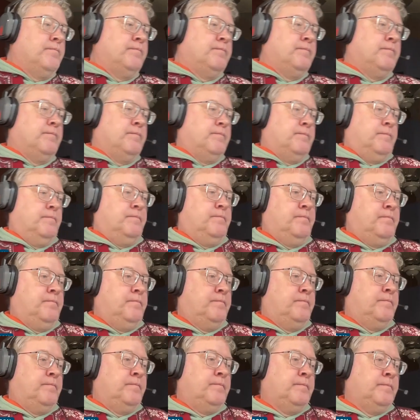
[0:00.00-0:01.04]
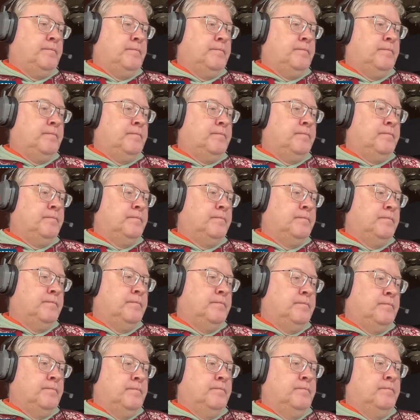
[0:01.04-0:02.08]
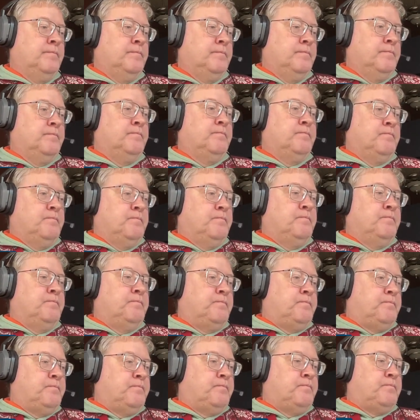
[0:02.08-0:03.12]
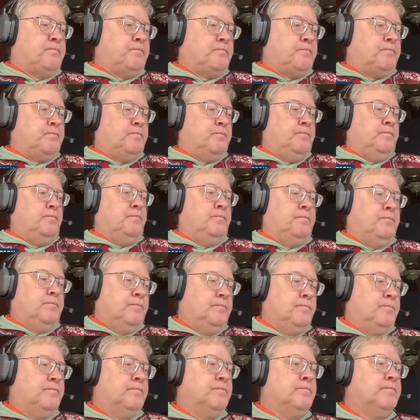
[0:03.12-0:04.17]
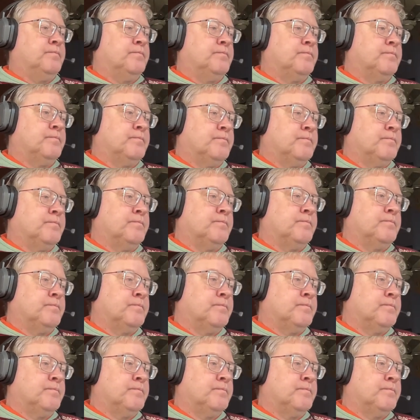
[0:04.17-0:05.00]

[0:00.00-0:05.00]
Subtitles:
The person shown says nothing.